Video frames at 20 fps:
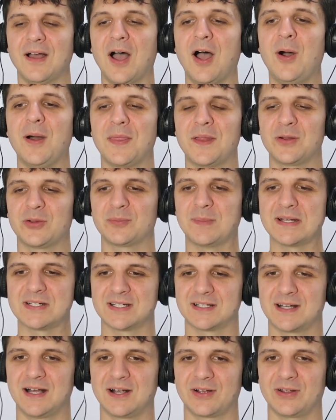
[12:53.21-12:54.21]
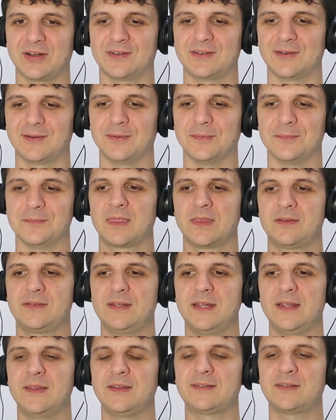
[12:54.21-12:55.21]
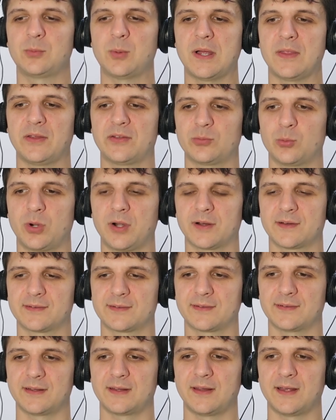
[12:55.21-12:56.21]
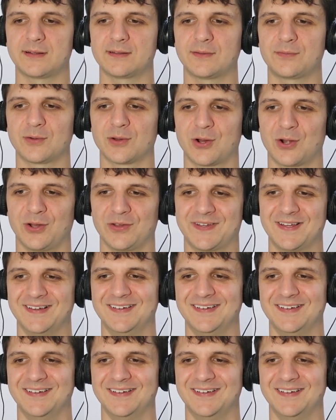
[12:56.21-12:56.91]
I thought he was imagining Kaguya too. See, this is why this works, because they like different girls.